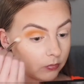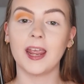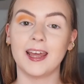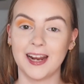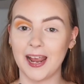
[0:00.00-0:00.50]

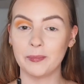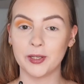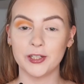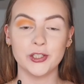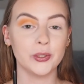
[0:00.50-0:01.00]
And I am going
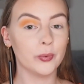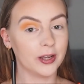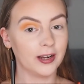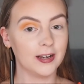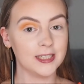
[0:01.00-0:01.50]
to do one
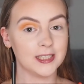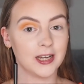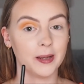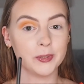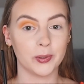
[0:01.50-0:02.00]
eye at a
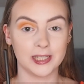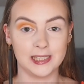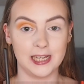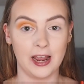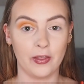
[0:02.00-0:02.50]
time so I can
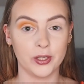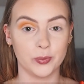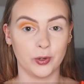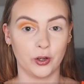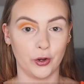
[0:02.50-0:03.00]
see how this
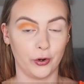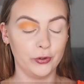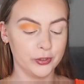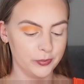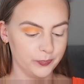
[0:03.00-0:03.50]
one
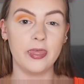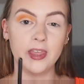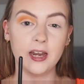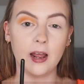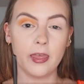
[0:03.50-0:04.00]
goes. And then
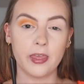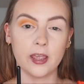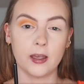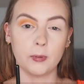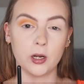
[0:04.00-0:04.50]
I think
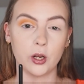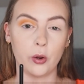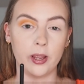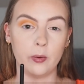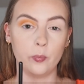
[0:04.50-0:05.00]
I'm going to go
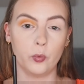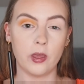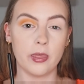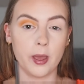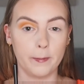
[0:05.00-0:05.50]
in with
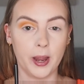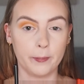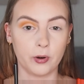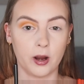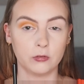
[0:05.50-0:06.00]
a matte
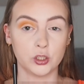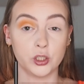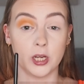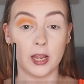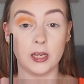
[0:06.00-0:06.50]
brown
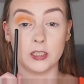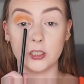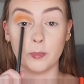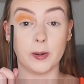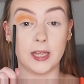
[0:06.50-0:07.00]
shade
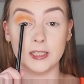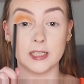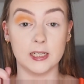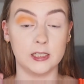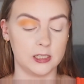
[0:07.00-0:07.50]
to blend
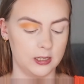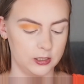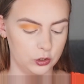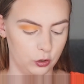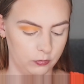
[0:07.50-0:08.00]
into this
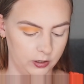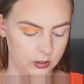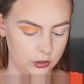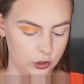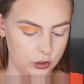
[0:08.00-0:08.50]

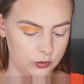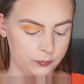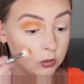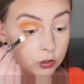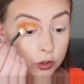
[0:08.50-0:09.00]
orange
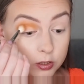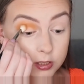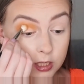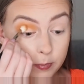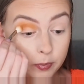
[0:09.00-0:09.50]
to just
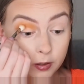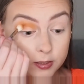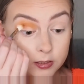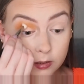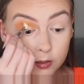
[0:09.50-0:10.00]
deepen it
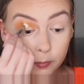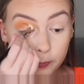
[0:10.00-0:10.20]
a little